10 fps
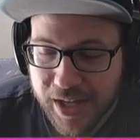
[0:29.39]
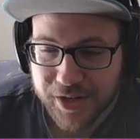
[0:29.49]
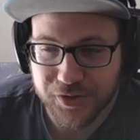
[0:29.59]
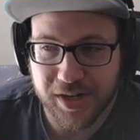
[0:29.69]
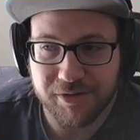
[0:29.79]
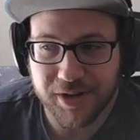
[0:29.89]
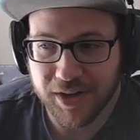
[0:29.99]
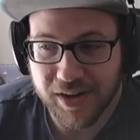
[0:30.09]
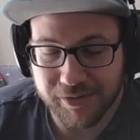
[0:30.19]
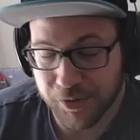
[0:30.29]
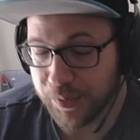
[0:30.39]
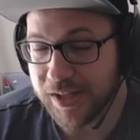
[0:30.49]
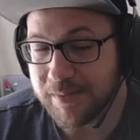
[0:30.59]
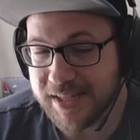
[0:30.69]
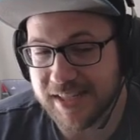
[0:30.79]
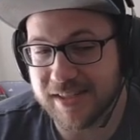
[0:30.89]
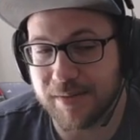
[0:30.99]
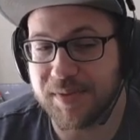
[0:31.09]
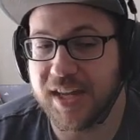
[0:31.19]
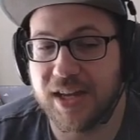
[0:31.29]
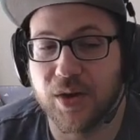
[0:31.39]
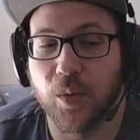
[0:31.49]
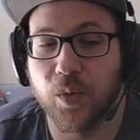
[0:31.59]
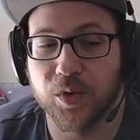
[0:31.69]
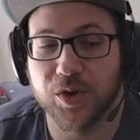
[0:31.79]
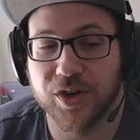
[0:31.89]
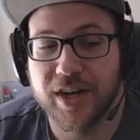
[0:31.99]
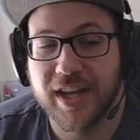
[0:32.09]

trying to figure out if you're really missing something or